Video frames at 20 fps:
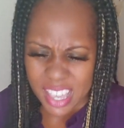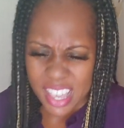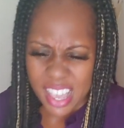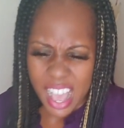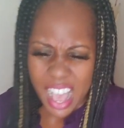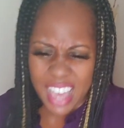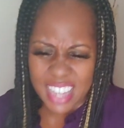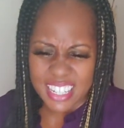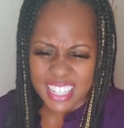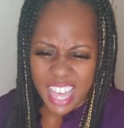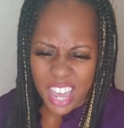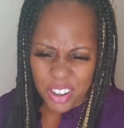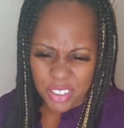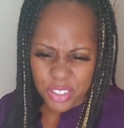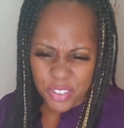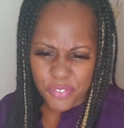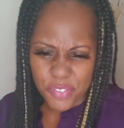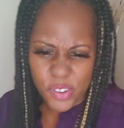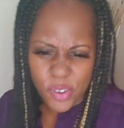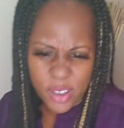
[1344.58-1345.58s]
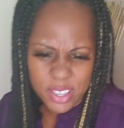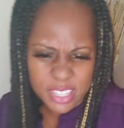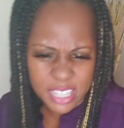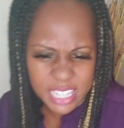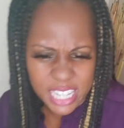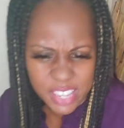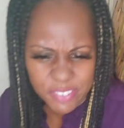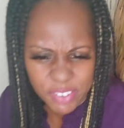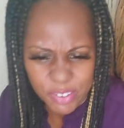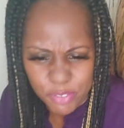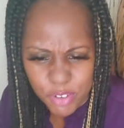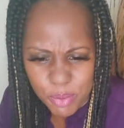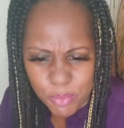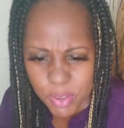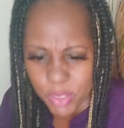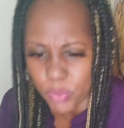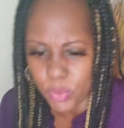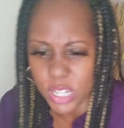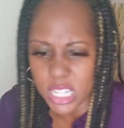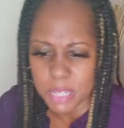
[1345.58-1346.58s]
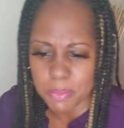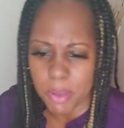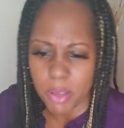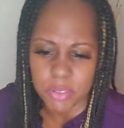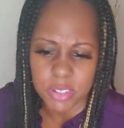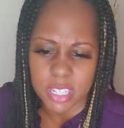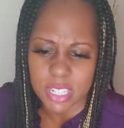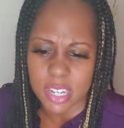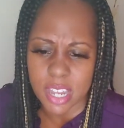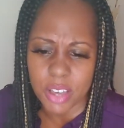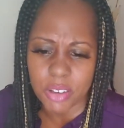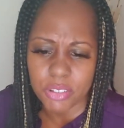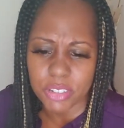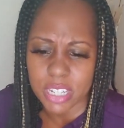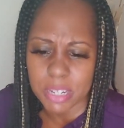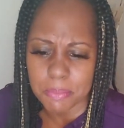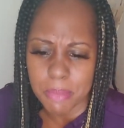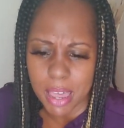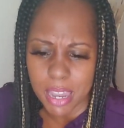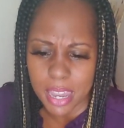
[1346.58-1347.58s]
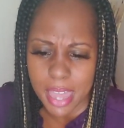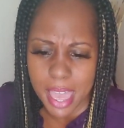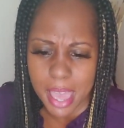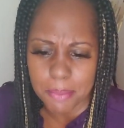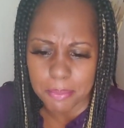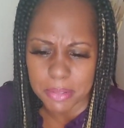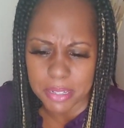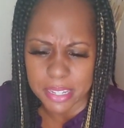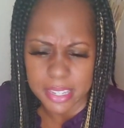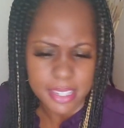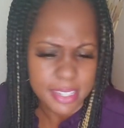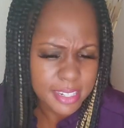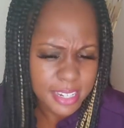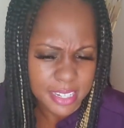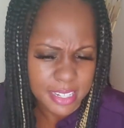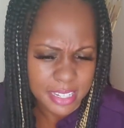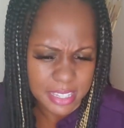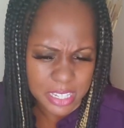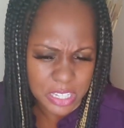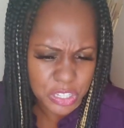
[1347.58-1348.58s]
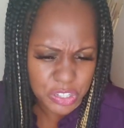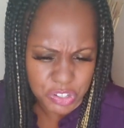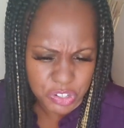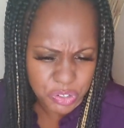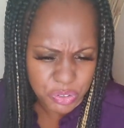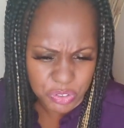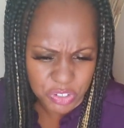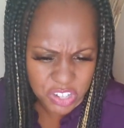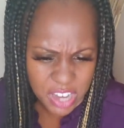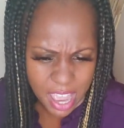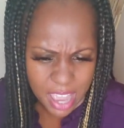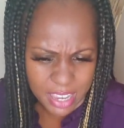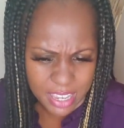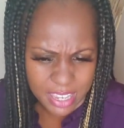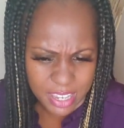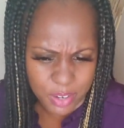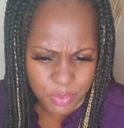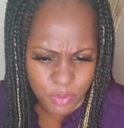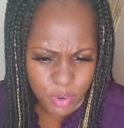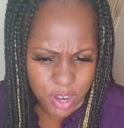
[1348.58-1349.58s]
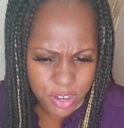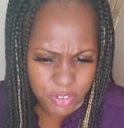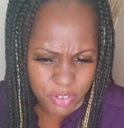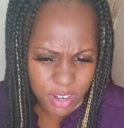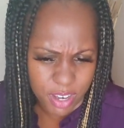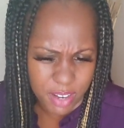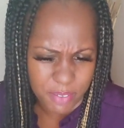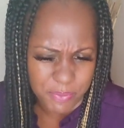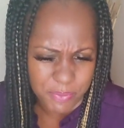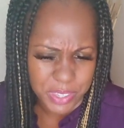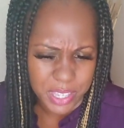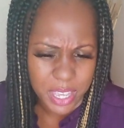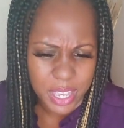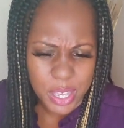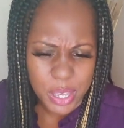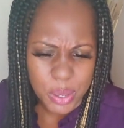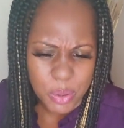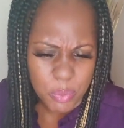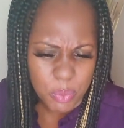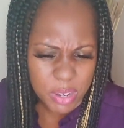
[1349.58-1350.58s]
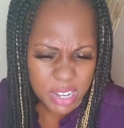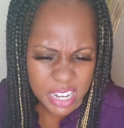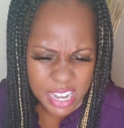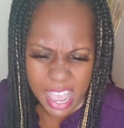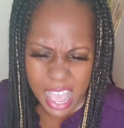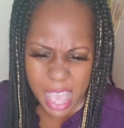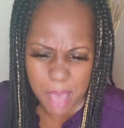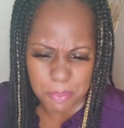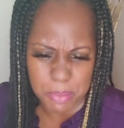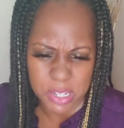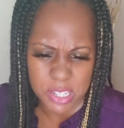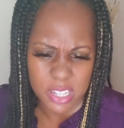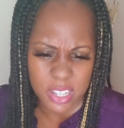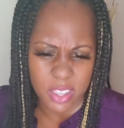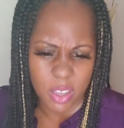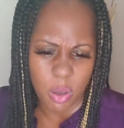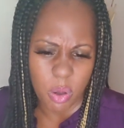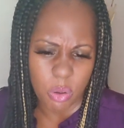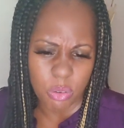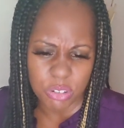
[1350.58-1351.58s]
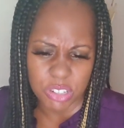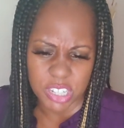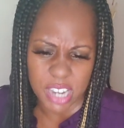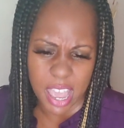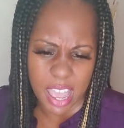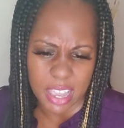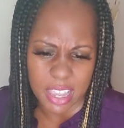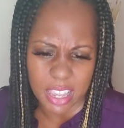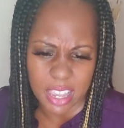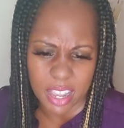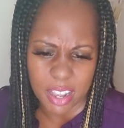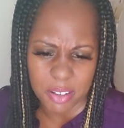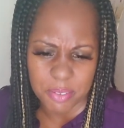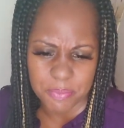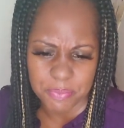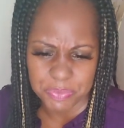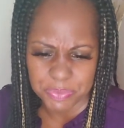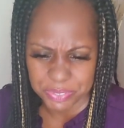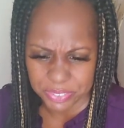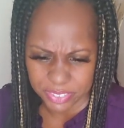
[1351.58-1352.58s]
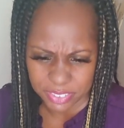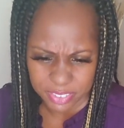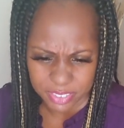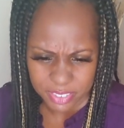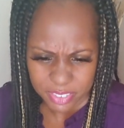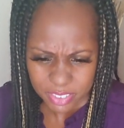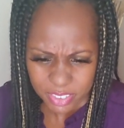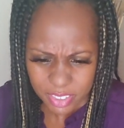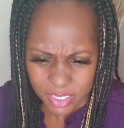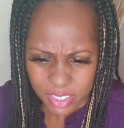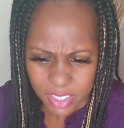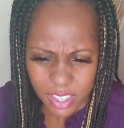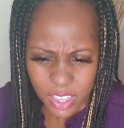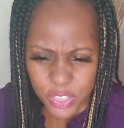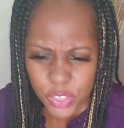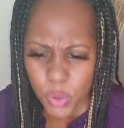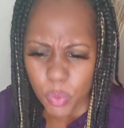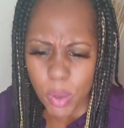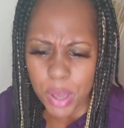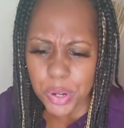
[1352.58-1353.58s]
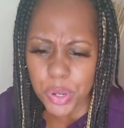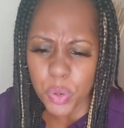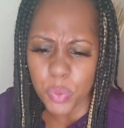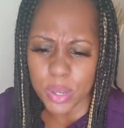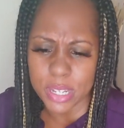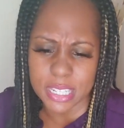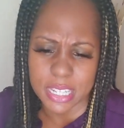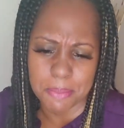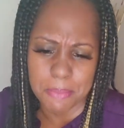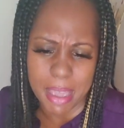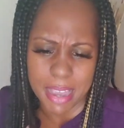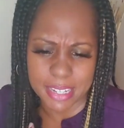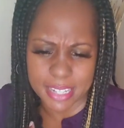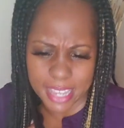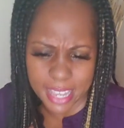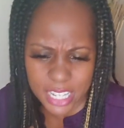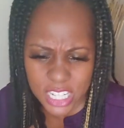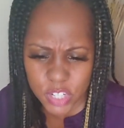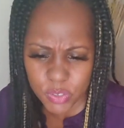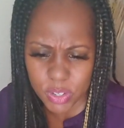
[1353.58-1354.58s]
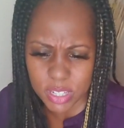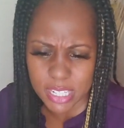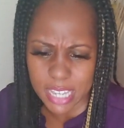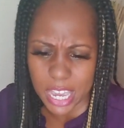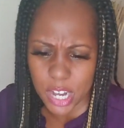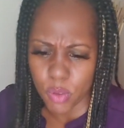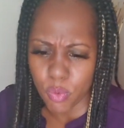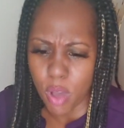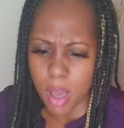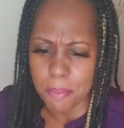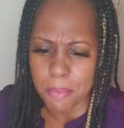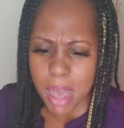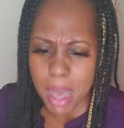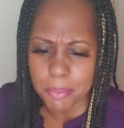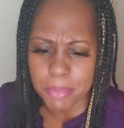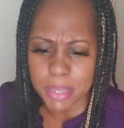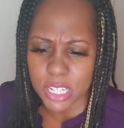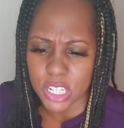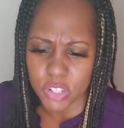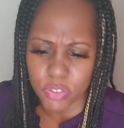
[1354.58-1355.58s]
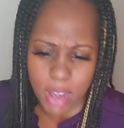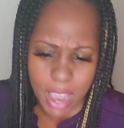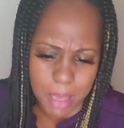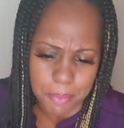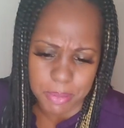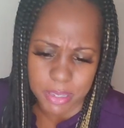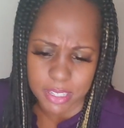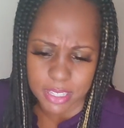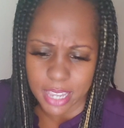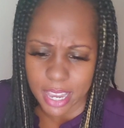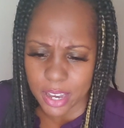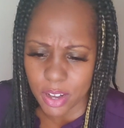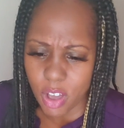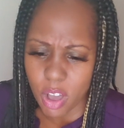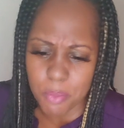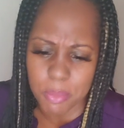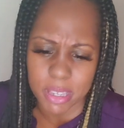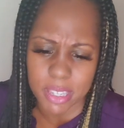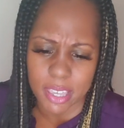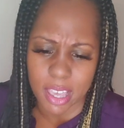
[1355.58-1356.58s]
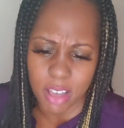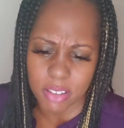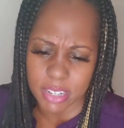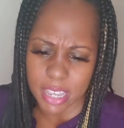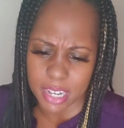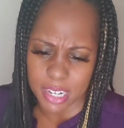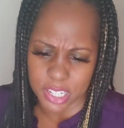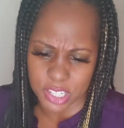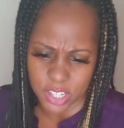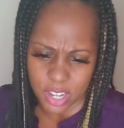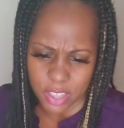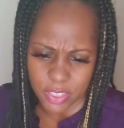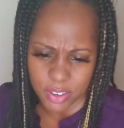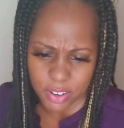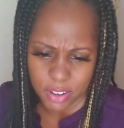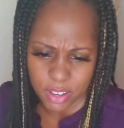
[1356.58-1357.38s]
I sat on the floor in the living room with Wishbone snuggled in my lap, listening to this new Jackie and wondering what had happened to the old Jackie. The one who went to my dance recital while Mama and Scrappy stayed home and yelled at each other.